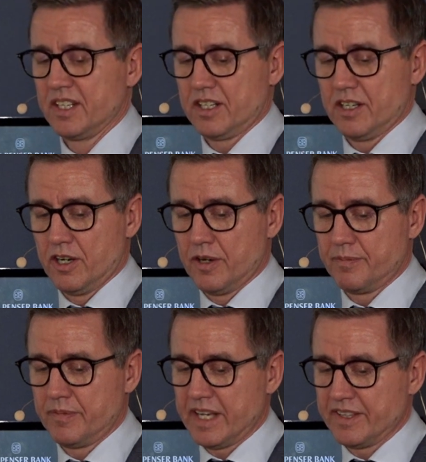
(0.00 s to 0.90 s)

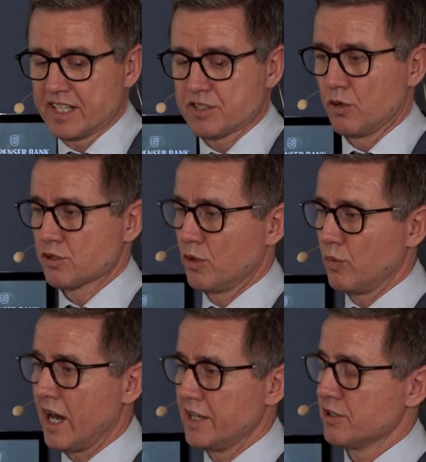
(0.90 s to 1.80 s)
And that's also
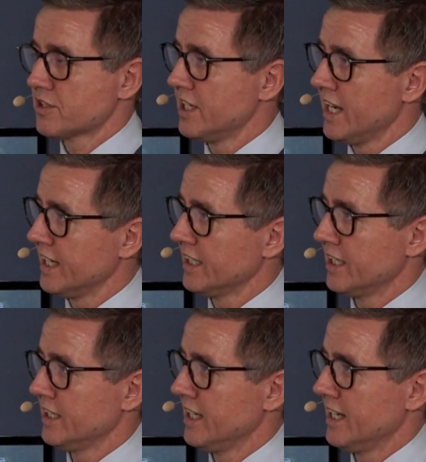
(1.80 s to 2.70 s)
why you're seeing
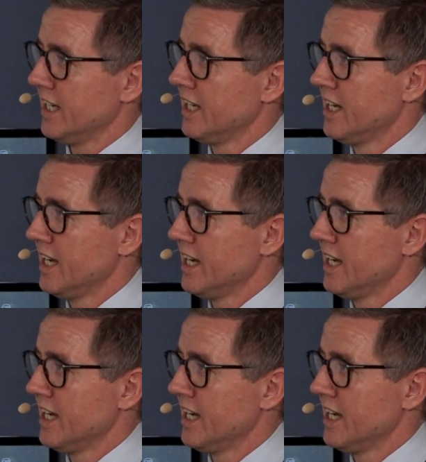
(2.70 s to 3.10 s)
an